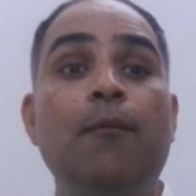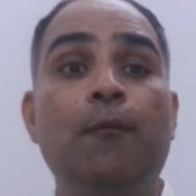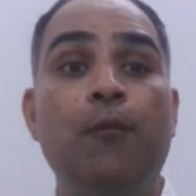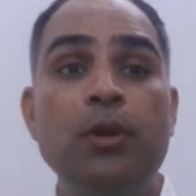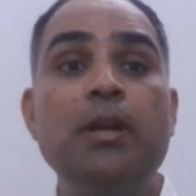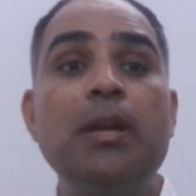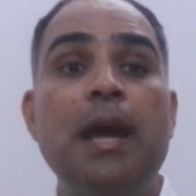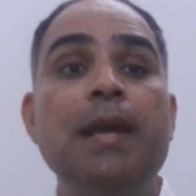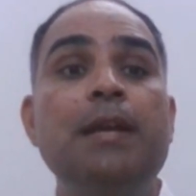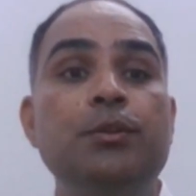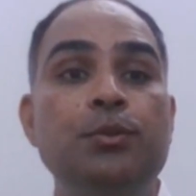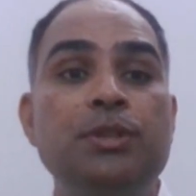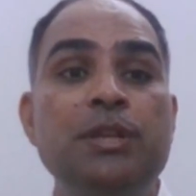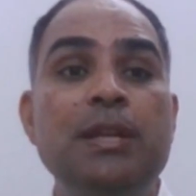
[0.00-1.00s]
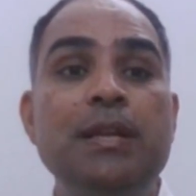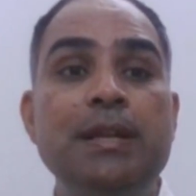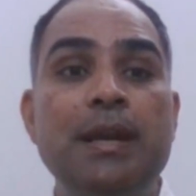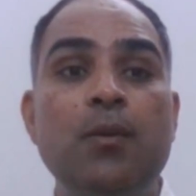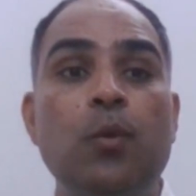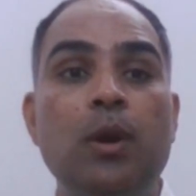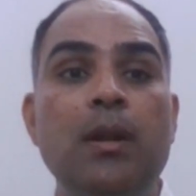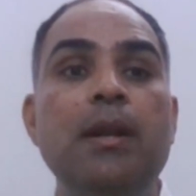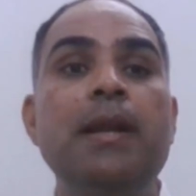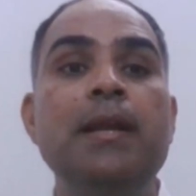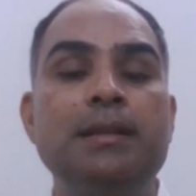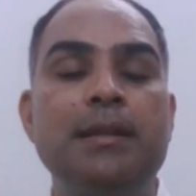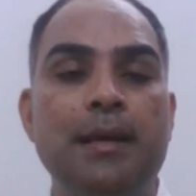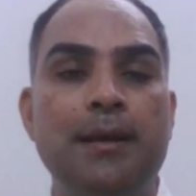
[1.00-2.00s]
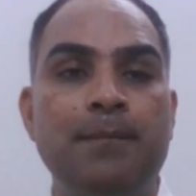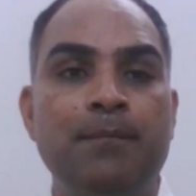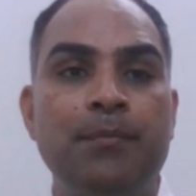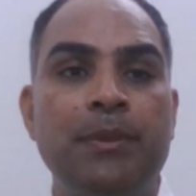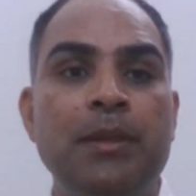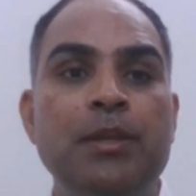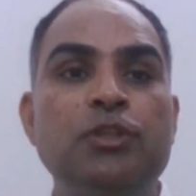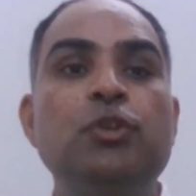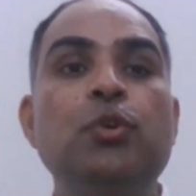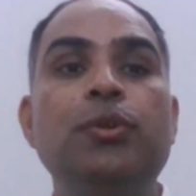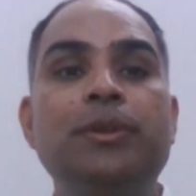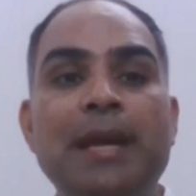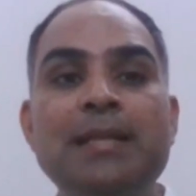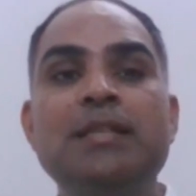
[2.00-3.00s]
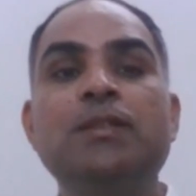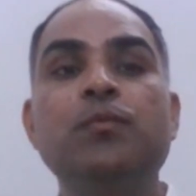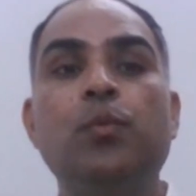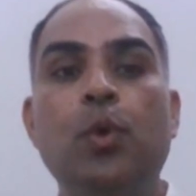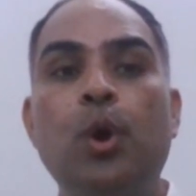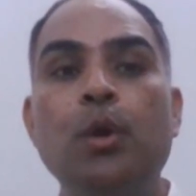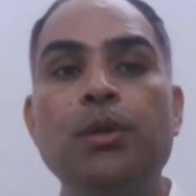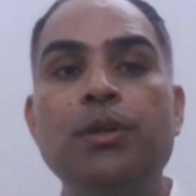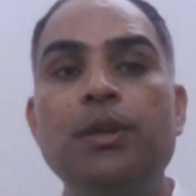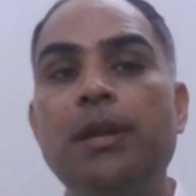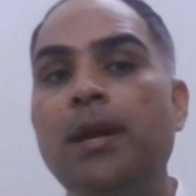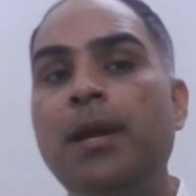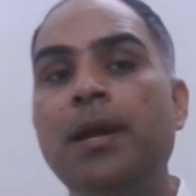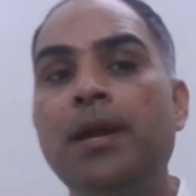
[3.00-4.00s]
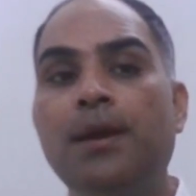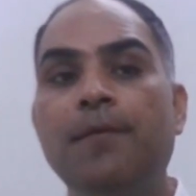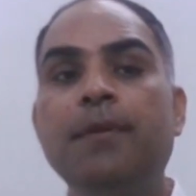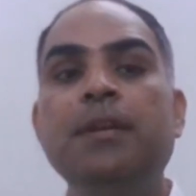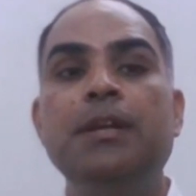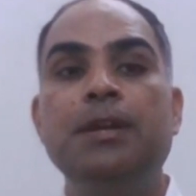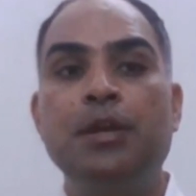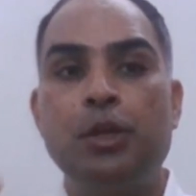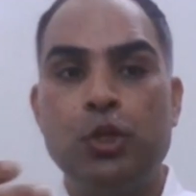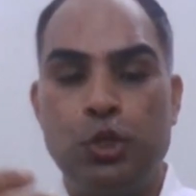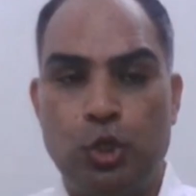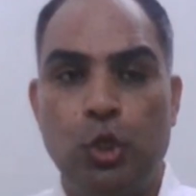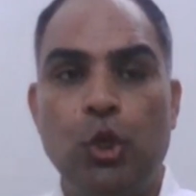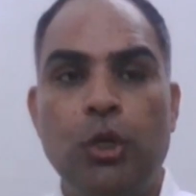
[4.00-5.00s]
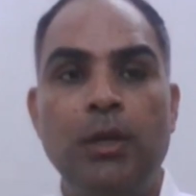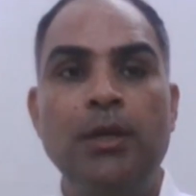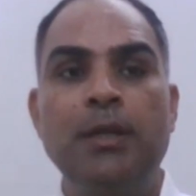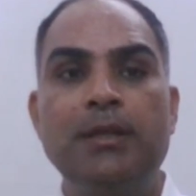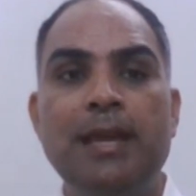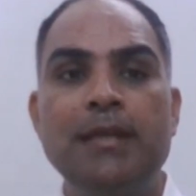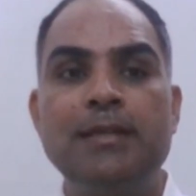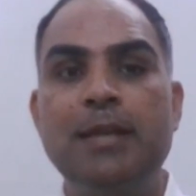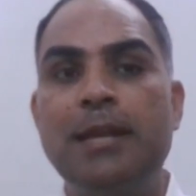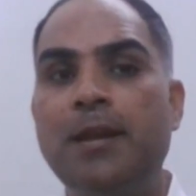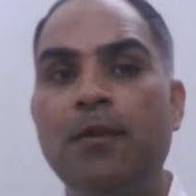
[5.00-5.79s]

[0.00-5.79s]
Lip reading: would like to see real world data. So that's what we took, that